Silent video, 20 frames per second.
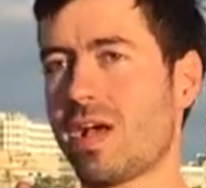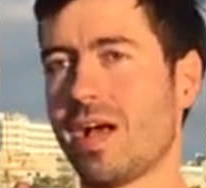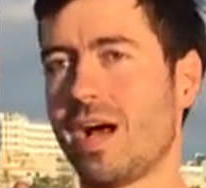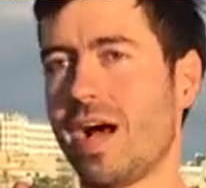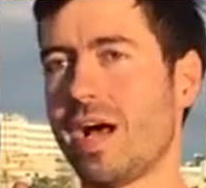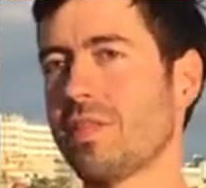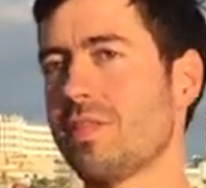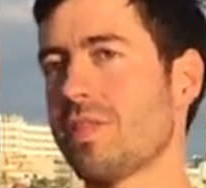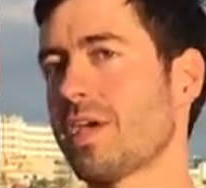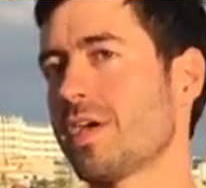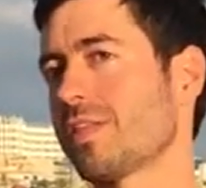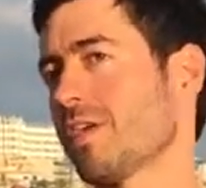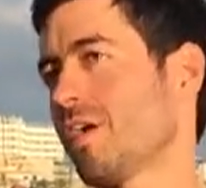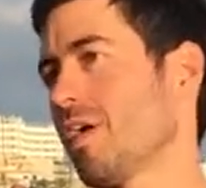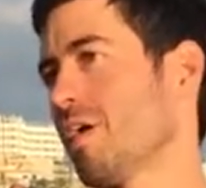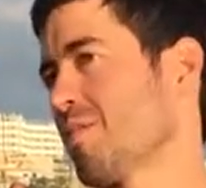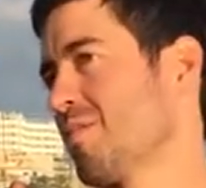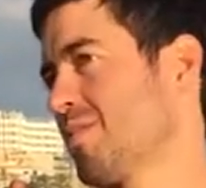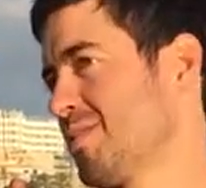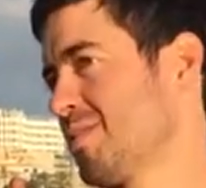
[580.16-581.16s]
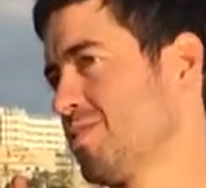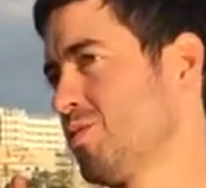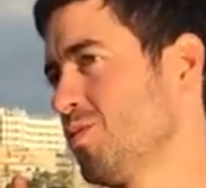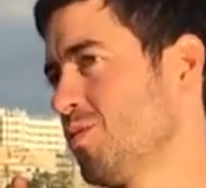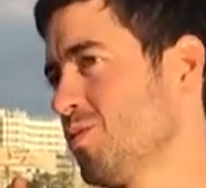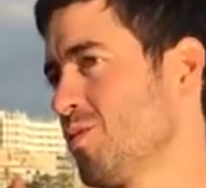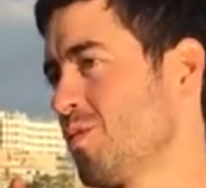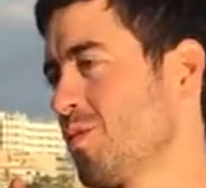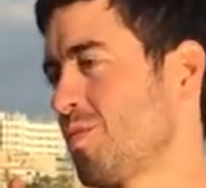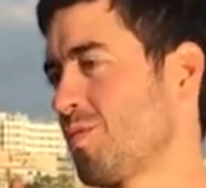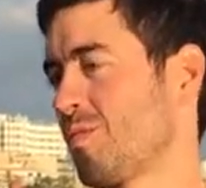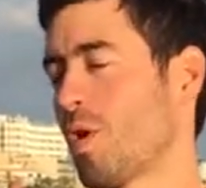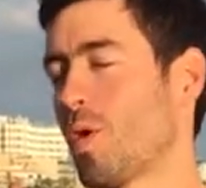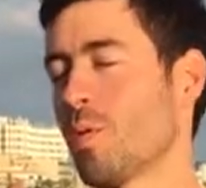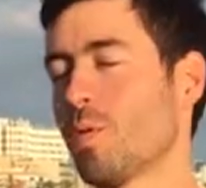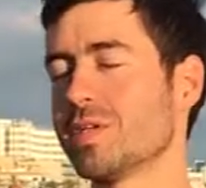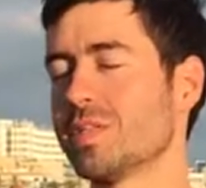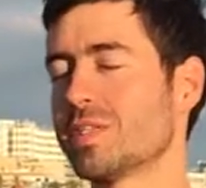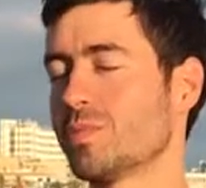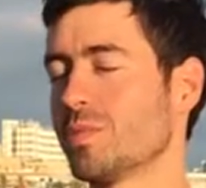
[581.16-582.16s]
I think there are two
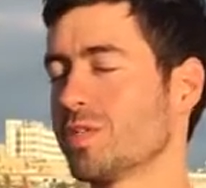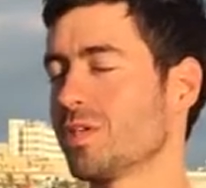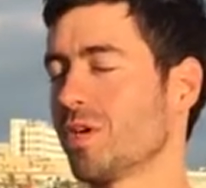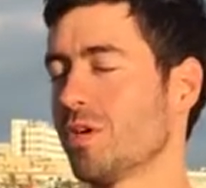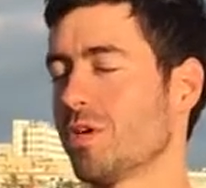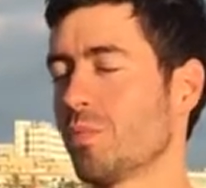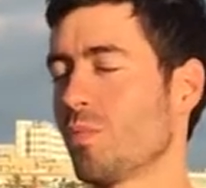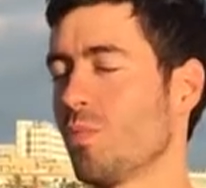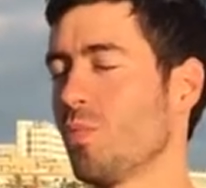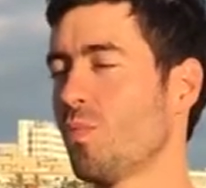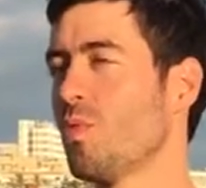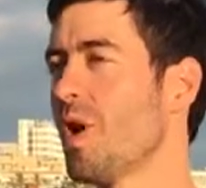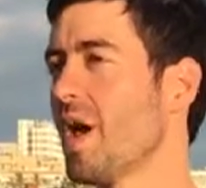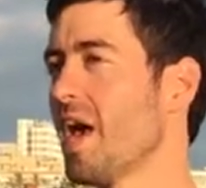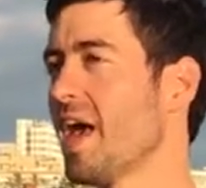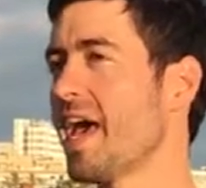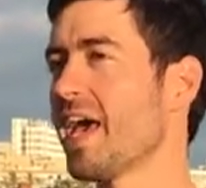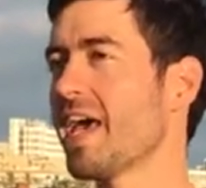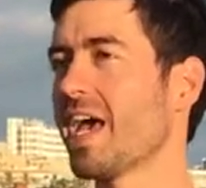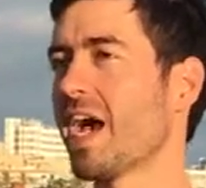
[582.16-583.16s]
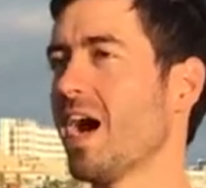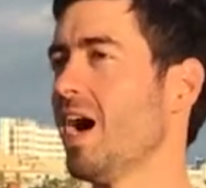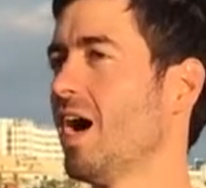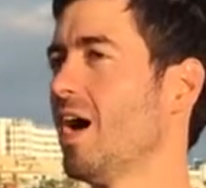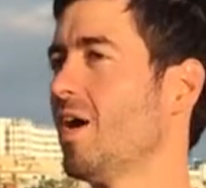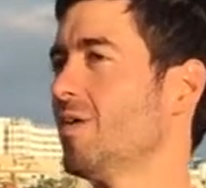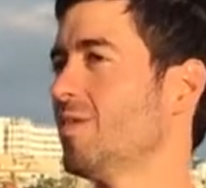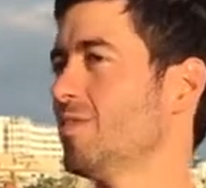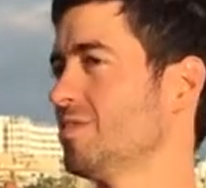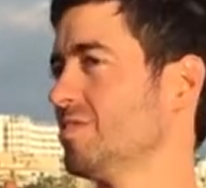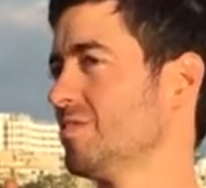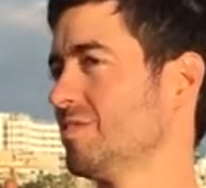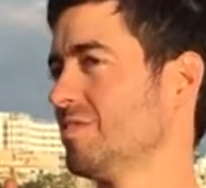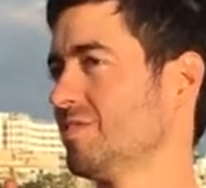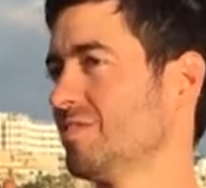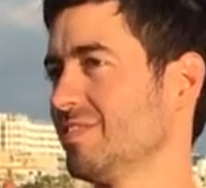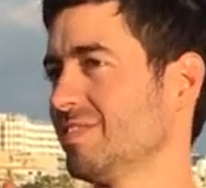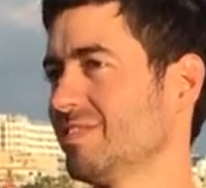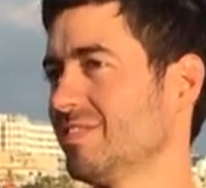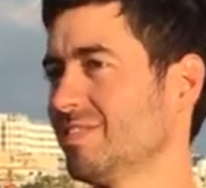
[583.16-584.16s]
throwers which are way out
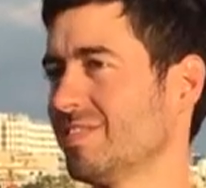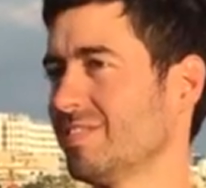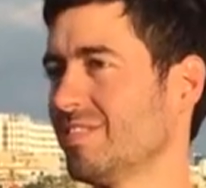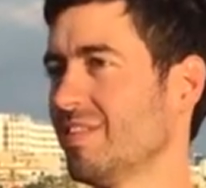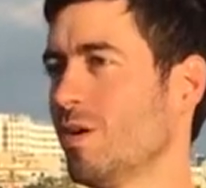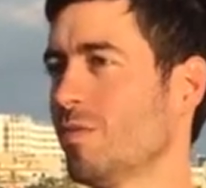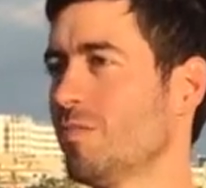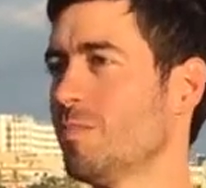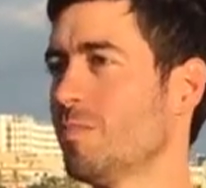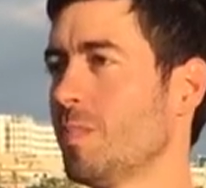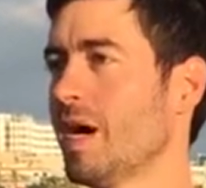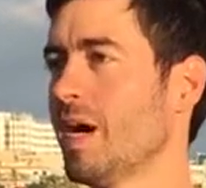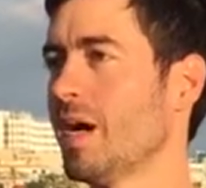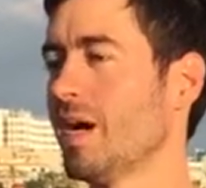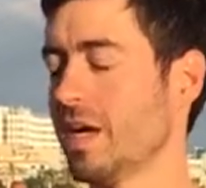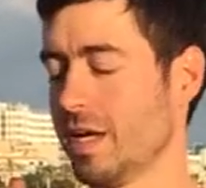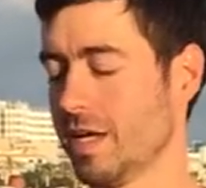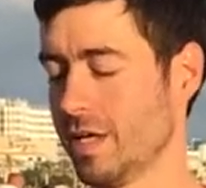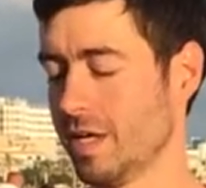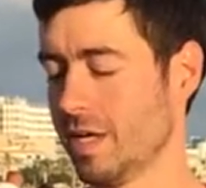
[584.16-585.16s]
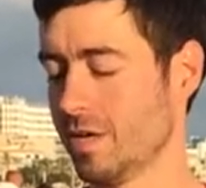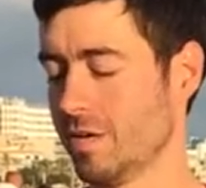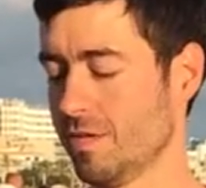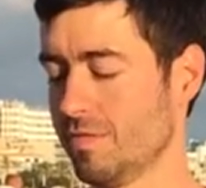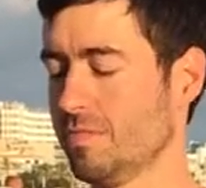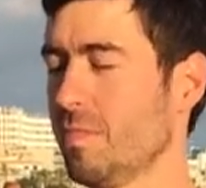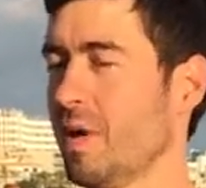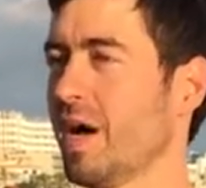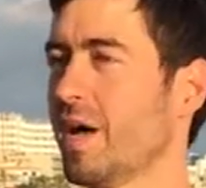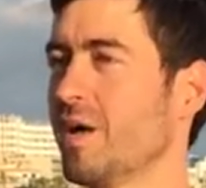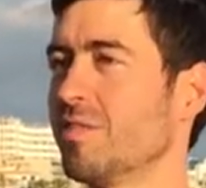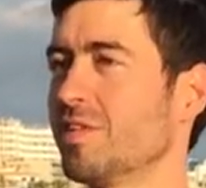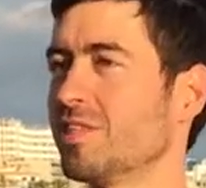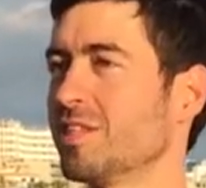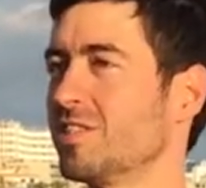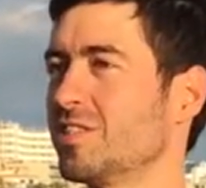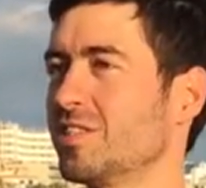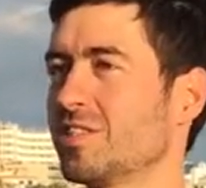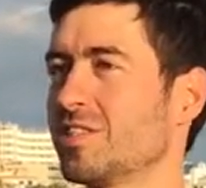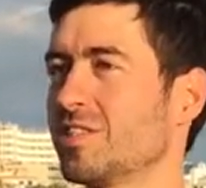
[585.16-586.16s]
of my
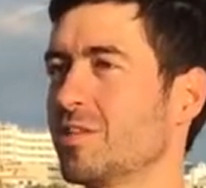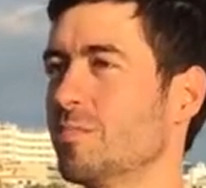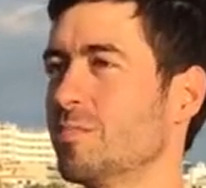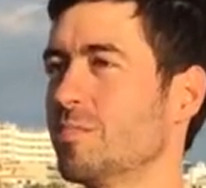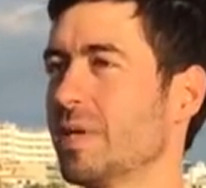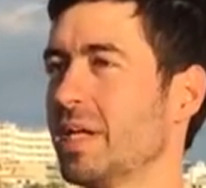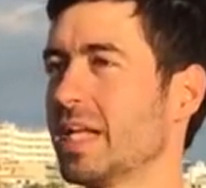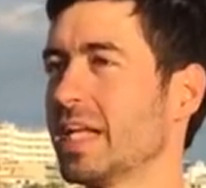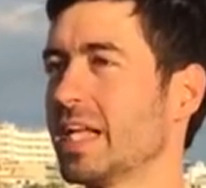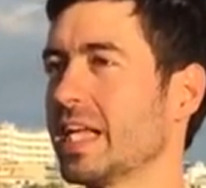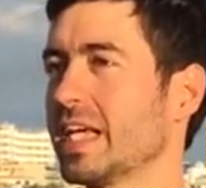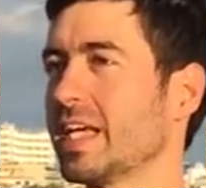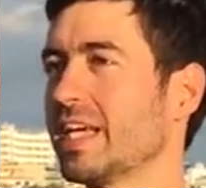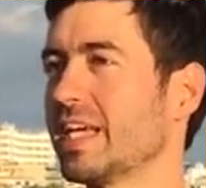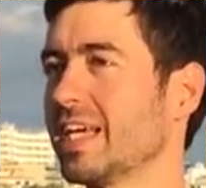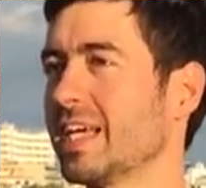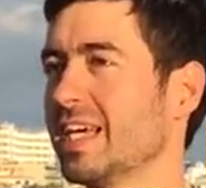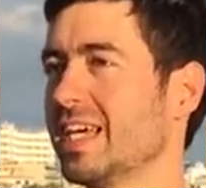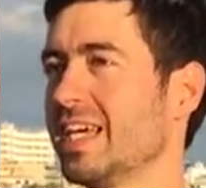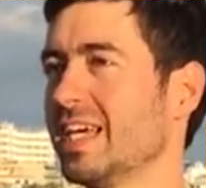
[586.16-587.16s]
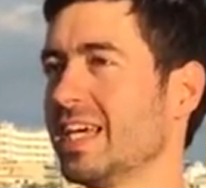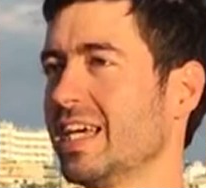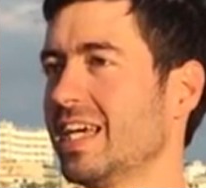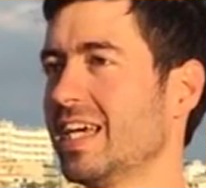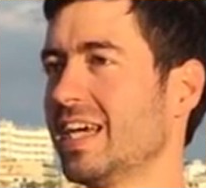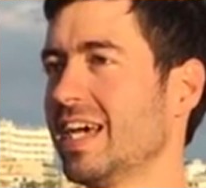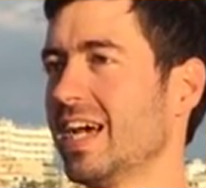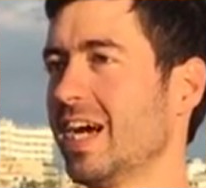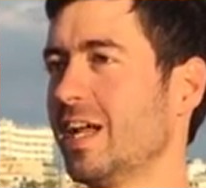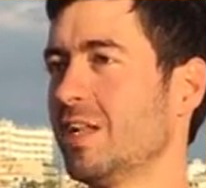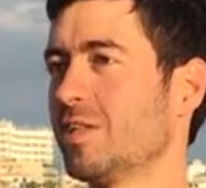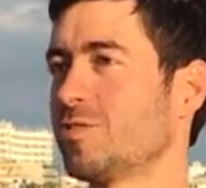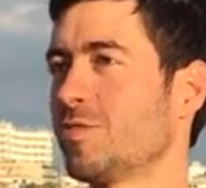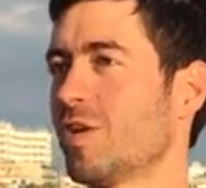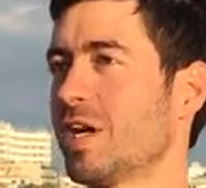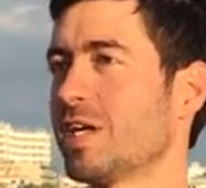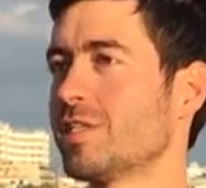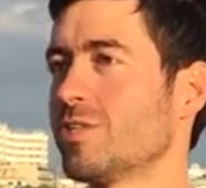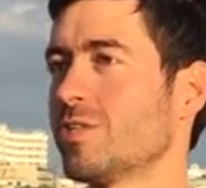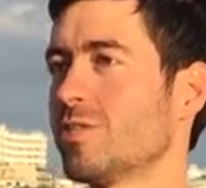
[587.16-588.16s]
reach completely. I'll
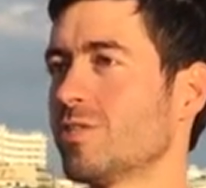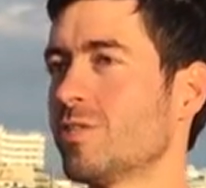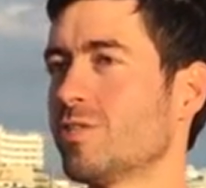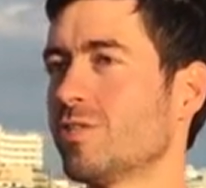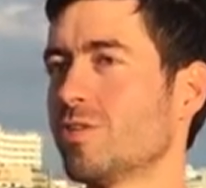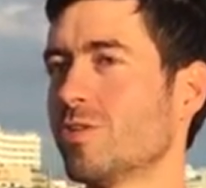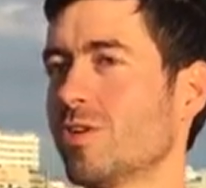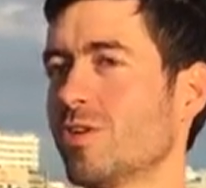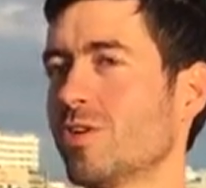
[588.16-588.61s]
try to